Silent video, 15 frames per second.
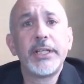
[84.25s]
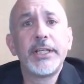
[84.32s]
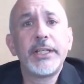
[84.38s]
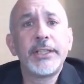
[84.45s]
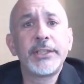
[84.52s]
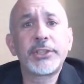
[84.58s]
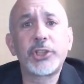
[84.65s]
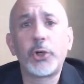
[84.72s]

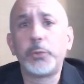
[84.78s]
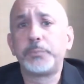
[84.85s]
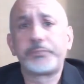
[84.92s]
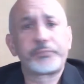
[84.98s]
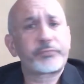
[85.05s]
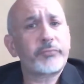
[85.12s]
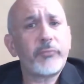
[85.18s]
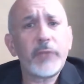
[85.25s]
So
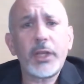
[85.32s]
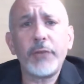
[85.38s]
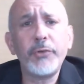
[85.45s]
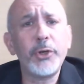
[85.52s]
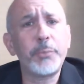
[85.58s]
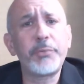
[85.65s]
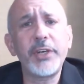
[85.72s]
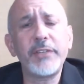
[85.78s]

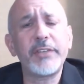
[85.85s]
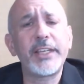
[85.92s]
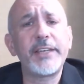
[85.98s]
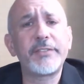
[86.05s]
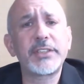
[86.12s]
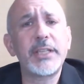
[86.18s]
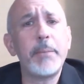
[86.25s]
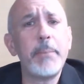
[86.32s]
real briefly,
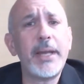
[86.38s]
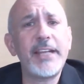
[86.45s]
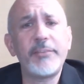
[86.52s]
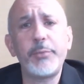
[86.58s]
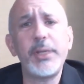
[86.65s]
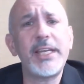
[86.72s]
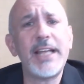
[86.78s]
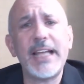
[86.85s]
if we
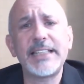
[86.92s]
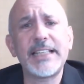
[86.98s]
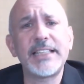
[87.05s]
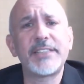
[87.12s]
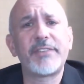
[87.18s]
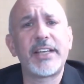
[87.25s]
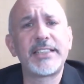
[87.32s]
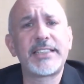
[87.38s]
can
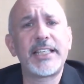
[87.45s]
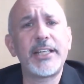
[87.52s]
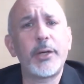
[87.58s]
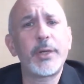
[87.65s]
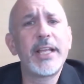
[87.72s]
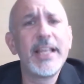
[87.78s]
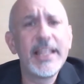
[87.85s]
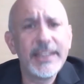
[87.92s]
identify and say, you know
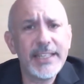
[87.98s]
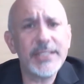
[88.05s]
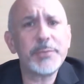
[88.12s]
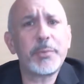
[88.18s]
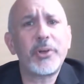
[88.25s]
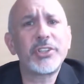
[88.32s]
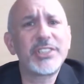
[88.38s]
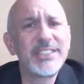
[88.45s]
what, this
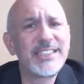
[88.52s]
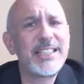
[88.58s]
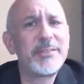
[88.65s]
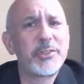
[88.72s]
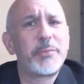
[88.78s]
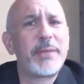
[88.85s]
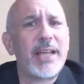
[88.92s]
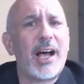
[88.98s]
person seems to
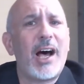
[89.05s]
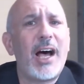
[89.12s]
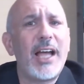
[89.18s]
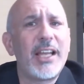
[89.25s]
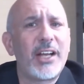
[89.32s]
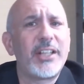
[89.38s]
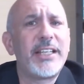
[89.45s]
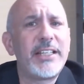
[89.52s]
be high
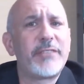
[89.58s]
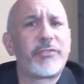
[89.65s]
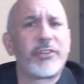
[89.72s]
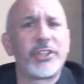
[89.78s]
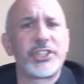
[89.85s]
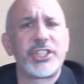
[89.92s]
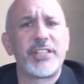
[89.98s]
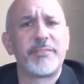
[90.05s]
on need for
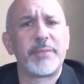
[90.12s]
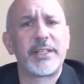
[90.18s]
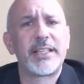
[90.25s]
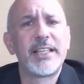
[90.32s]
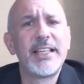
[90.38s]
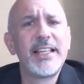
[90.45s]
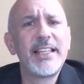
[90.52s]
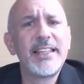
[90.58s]
achievement.
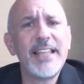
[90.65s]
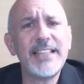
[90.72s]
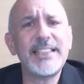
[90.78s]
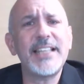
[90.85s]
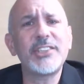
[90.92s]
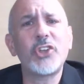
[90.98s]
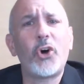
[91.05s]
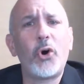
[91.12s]
They tend
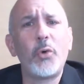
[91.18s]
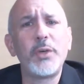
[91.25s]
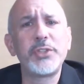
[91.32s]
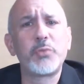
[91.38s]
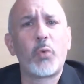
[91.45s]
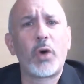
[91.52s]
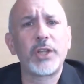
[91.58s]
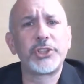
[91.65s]
to always
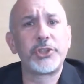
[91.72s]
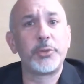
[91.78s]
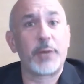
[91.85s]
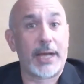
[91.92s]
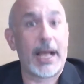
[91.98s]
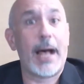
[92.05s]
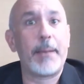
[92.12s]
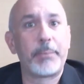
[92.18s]
want to
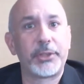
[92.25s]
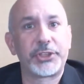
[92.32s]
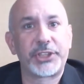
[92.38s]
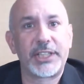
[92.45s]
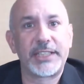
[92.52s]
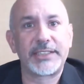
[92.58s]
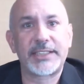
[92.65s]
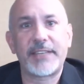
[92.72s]
accomplish
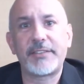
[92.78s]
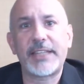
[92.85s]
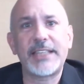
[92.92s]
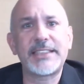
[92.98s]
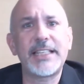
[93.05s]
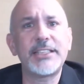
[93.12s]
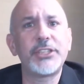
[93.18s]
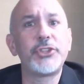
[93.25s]
things. They
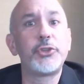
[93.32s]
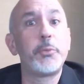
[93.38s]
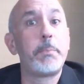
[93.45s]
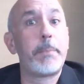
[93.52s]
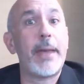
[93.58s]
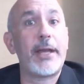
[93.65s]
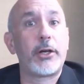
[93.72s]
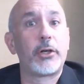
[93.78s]
tend to do
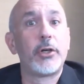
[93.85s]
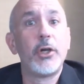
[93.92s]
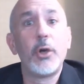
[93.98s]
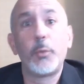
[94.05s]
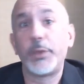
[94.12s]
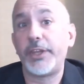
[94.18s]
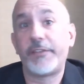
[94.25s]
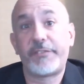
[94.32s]
better
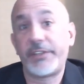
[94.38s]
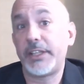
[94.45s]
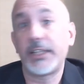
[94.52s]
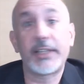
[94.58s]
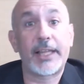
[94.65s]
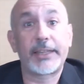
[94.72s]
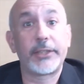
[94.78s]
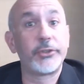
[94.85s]
when they're feeling
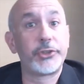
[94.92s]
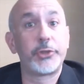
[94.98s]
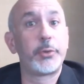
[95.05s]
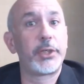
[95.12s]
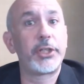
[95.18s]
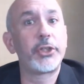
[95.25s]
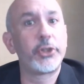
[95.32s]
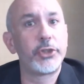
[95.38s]
like they're doing
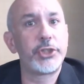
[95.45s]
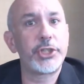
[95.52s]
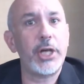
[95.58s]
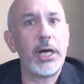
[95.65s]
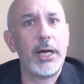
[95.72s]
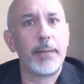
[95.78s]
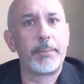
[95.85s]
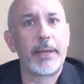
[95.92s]
a good
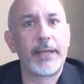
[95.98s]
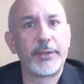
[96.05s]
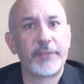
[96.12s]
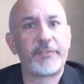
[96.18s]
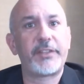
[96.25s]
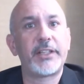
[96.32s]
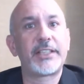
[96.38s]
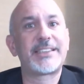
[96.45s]
job and they're
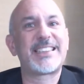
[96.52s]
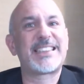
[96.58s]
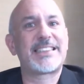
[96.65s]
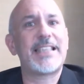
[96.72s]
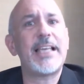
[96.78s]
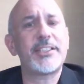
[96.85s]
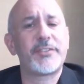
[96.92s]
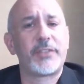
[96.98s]
feeling
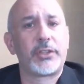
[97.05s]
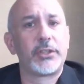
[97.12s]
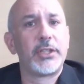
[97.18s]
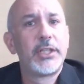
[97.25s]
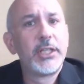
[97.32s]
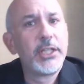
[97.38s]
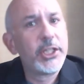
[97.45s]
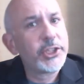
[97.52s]
successful.
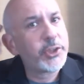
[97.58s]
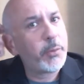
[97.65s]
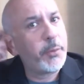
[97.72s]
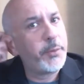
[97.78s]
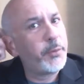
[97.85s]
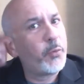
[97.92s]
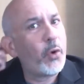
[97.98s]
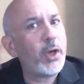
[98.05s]
So what we
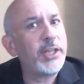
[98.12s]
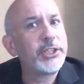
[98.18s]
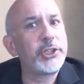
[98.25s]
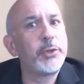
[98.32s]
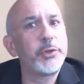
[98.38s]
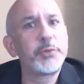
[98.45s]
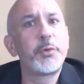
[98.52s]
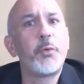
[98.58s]
want to do
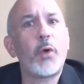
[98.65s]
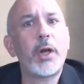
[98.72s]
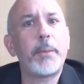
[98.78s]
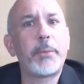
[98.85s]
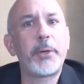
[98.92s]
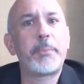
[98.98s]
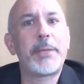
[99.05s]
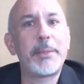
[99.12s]
is we want to
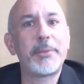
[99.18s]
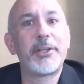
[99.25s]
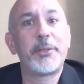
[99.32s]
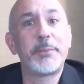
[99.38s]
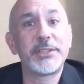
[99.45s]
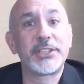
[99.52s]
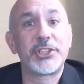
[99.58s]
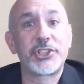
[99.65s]
put people in a
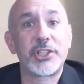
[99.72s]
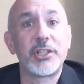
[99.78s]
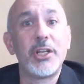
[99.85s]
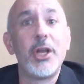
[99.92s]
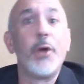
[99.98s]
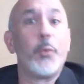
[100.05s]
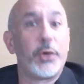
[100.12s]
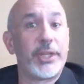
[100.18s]
position
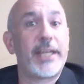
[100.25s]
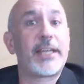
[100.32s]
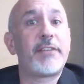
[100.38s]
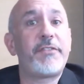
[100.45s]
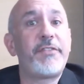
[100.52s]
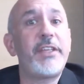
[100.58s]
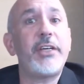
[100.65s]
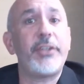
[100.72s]
where they can
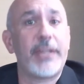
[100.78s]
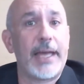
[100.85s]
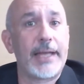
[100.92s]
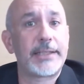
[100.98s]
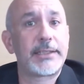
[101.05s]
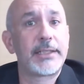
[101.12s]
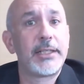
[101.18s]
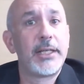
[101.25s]
feel that.
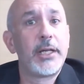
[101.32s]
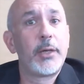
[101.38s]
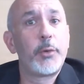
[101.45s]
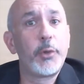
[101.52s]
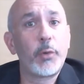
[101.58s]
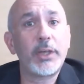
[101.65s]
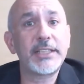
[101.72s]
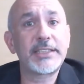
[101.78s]
We
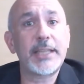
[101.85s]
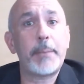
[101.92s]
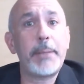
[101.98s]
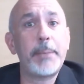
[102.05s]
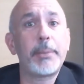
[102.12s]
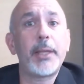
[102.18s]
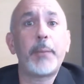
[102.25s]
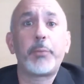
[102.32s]
want to set
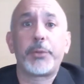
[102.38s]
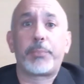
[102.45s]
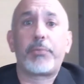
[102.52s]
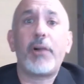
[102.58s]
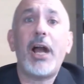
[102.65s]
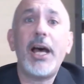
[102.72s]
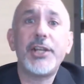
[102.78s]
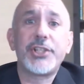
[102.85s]
people up with
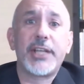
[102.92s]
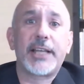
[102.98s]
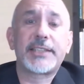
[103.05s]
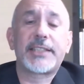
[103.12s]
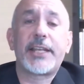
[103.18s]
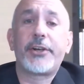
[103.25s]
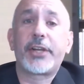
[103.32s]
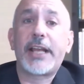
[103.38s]
projects
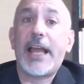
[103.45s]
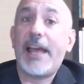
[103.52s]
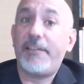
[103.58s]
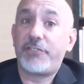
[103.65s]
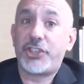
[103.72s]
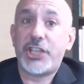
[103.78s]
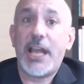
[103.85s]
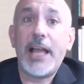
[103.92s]
that are going to have
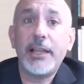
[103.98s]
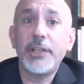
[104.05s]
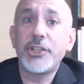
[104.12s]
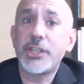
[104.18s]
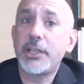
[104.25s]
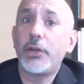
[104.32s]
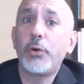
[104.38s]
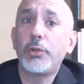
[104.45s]

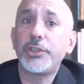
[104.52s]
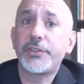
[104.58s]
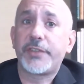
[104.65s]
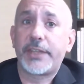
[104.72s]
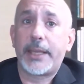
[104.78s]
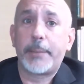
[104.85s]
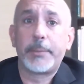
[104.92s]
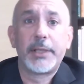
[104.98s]
challenging goals for
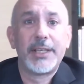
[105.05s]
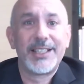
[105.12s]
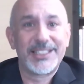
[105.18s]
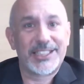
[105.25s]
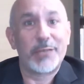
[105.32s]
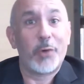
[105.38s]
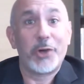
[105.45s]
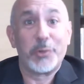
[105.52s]
them because
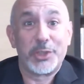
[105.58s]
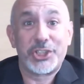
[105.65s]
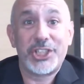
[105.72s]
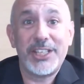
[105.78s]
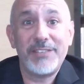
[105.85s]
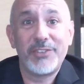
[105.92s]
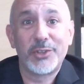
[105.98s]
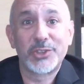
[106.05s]
they want to
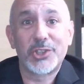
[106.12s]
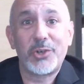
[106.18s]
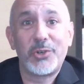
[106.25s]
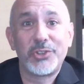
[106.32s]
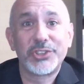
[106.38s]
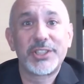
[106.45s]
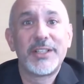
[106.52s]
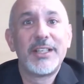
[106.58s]
achieve those
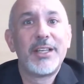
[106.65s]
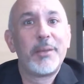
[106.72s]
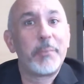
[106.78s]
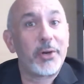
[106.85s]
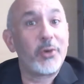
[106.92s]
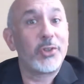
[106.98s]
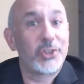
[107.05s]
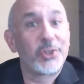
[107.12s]
goals, but
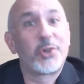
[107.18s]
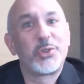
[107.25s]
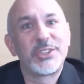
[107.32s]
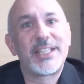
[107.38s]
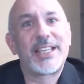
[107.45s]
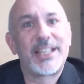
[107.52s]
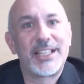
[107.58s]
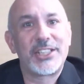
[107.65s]
also goals they
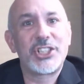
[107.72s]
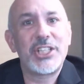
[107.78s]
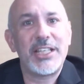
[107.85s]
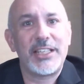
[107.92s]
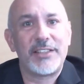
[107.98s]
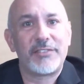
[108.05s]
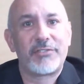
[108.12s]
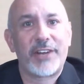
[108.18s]
can
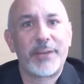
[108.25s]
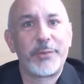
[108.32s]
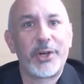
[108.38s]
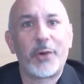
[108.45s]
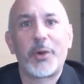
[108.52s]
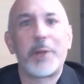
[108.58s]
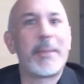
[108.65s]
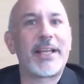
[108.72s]
achieve, right? We don't
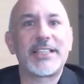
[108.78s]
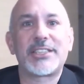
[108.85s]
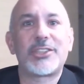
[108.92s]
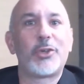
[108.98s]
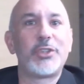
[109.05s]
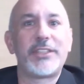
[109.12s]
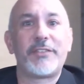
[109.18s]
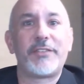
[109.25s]
want to make it so
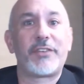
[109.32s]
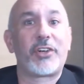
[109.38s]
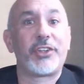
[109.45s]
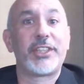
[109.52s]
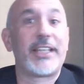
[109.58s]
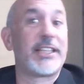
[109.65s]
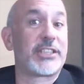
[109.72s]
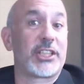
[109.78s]
difficult that
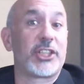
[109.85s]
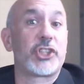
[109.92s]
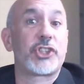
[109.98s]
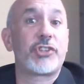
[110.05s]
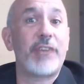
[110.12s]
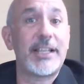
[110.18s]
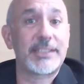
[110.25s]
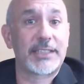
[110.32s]
it's going to
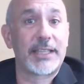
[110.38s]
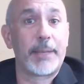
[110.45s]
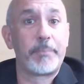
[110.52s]
stress them.